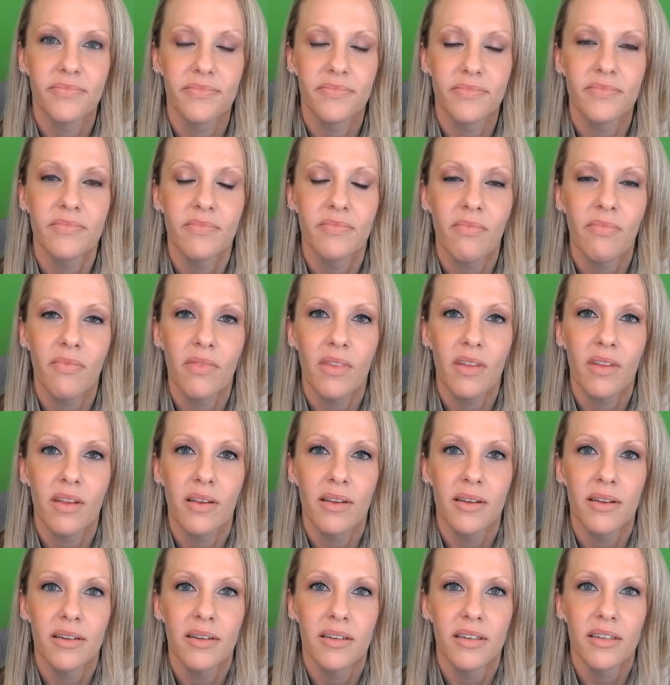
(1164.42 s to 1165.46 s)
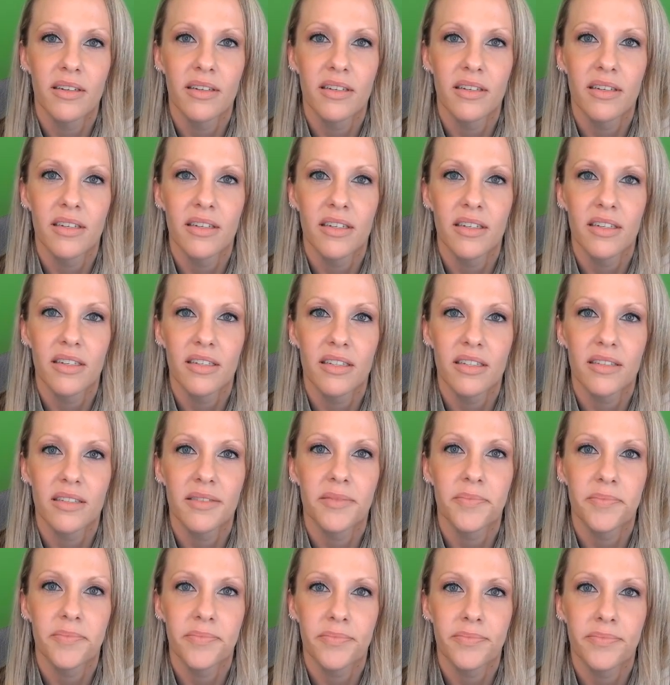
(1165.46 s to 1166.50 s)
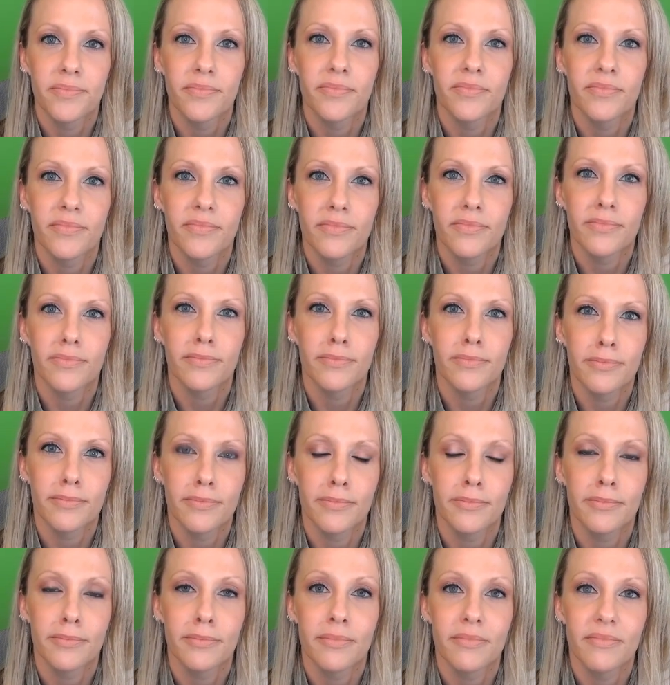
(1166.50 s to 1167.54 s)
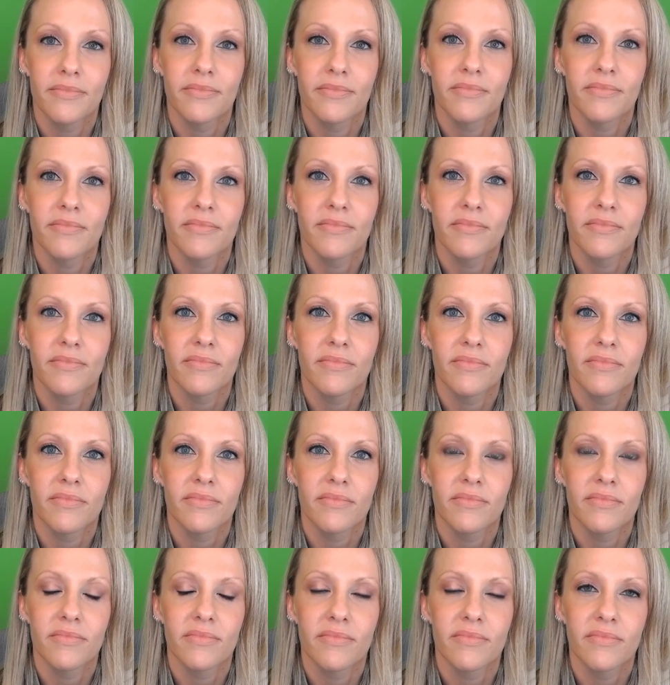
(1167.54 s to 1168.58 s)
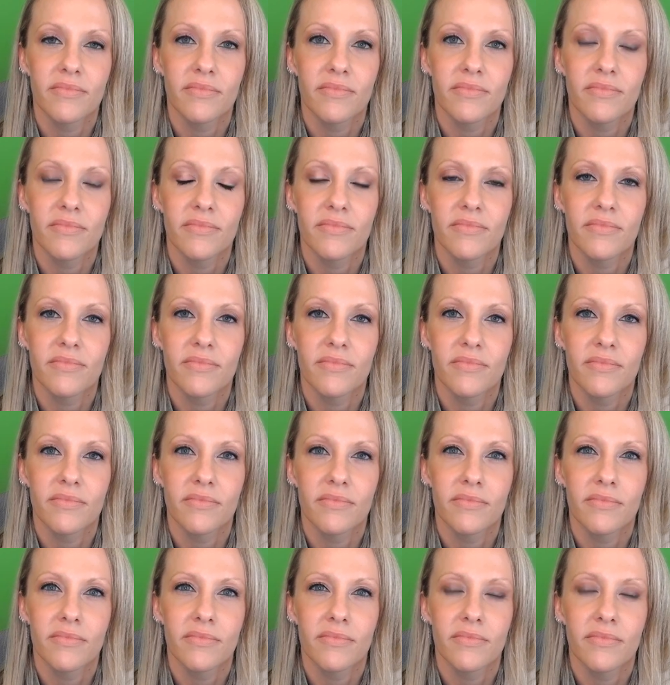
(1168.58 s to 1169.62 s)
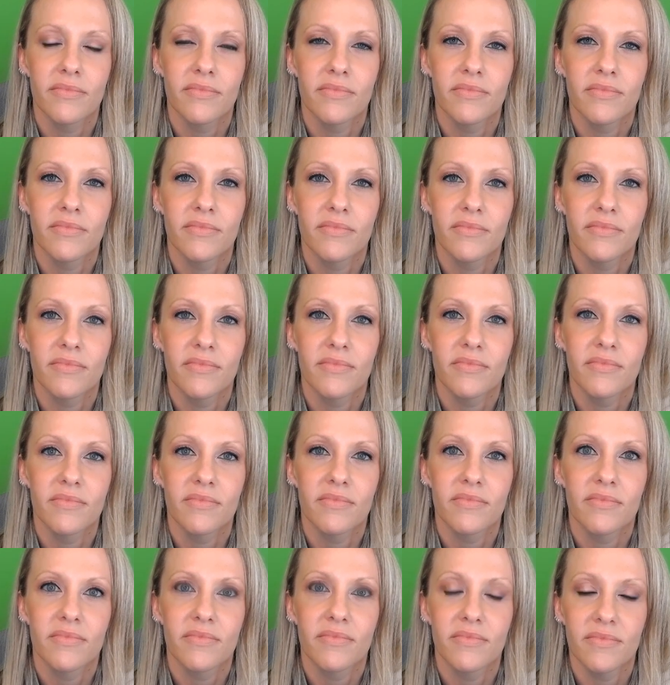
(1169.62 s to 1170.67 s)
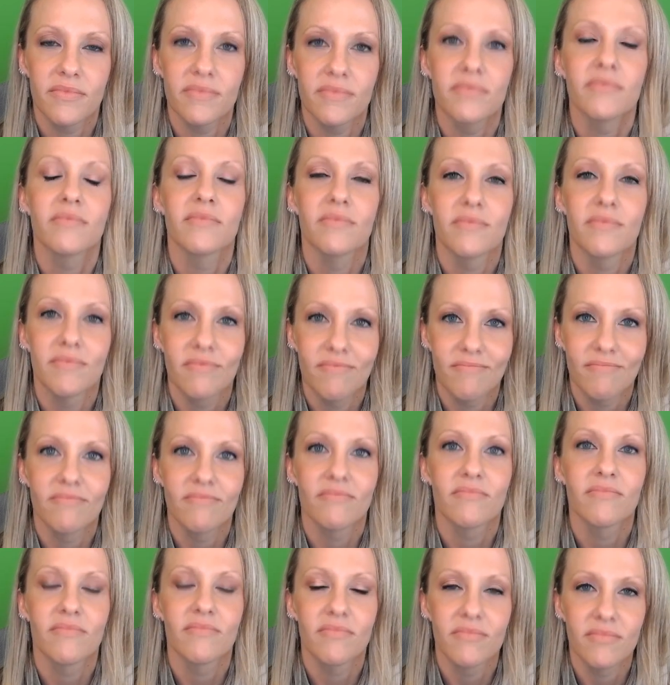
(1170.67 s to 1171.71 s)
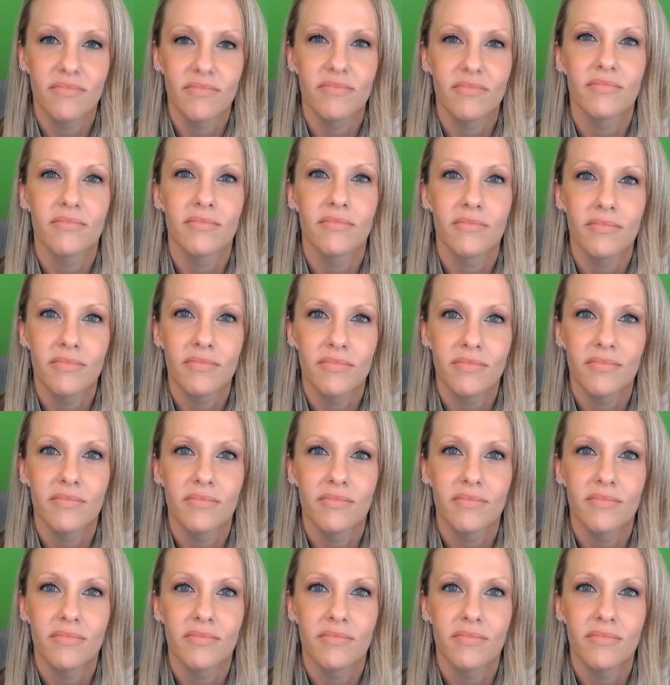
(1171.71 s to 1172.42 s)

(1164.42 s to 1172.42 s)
No words are spoken by the person on screen.